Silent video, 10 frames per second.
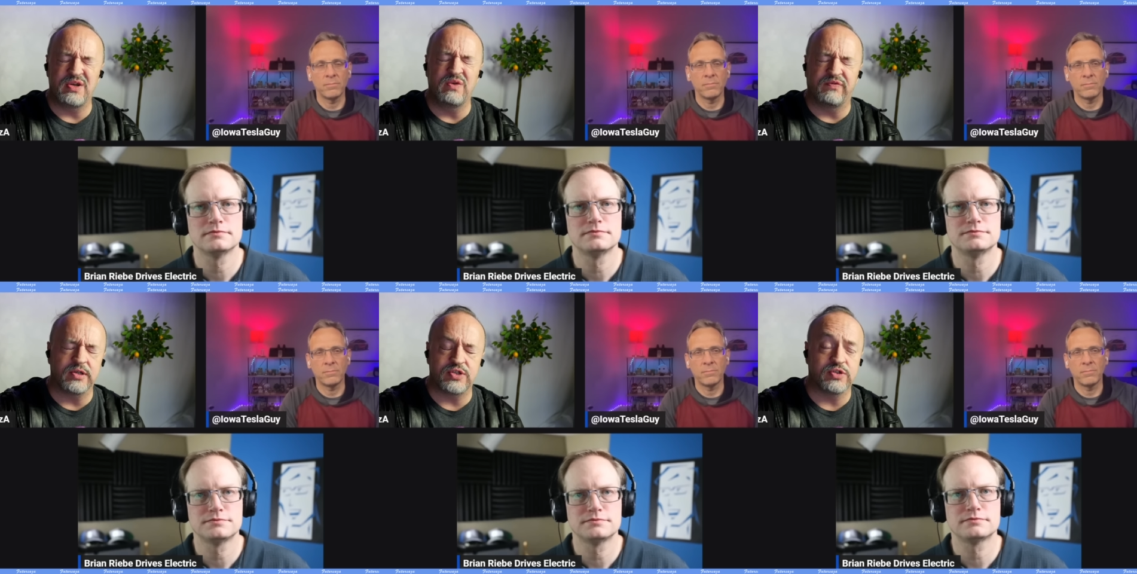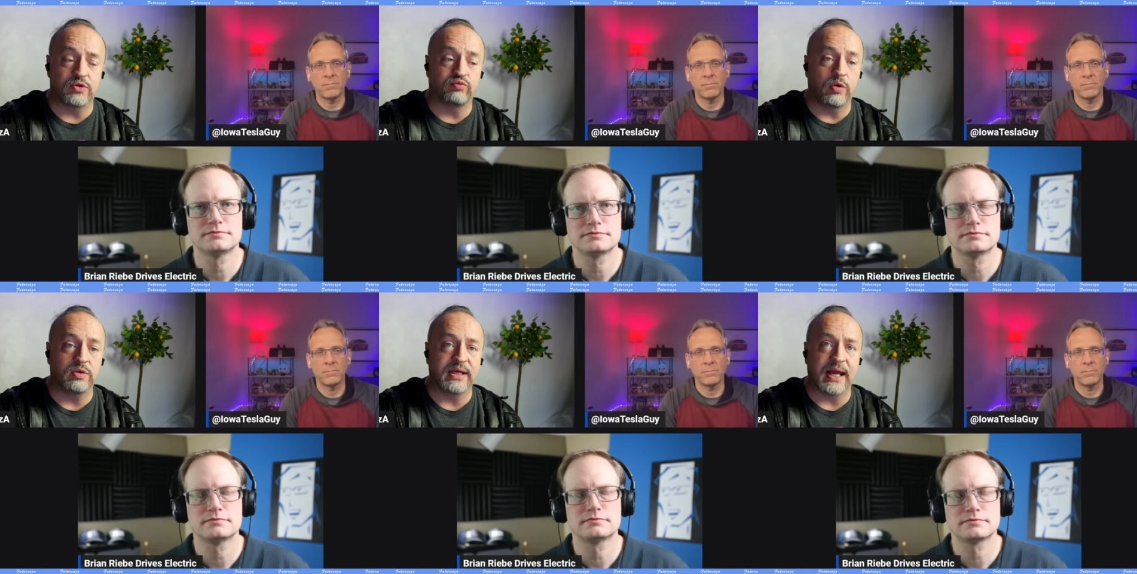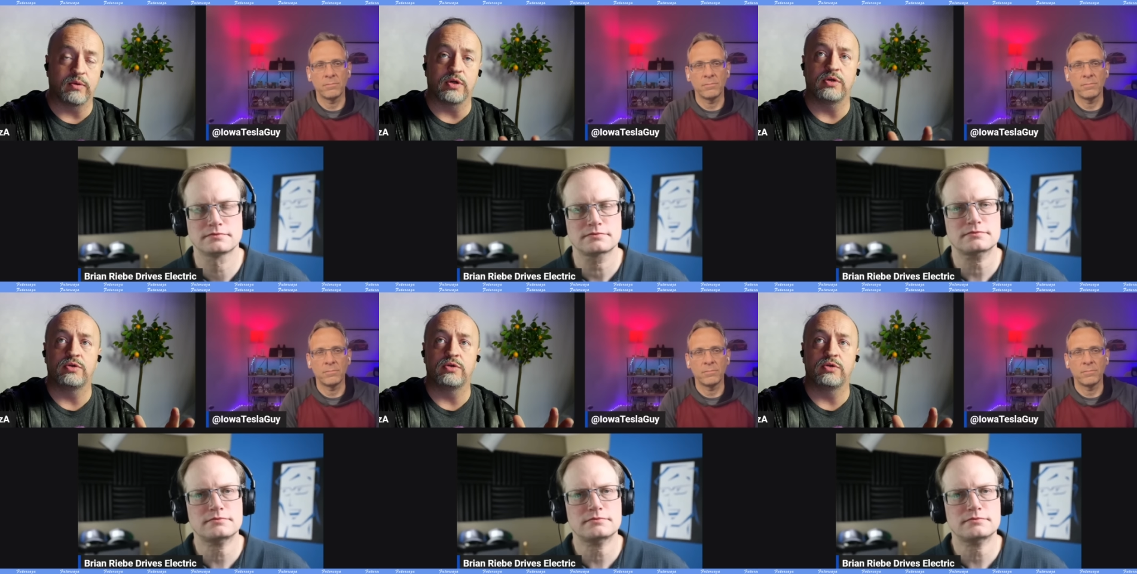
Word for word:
Speaker 1: new versions are rolling out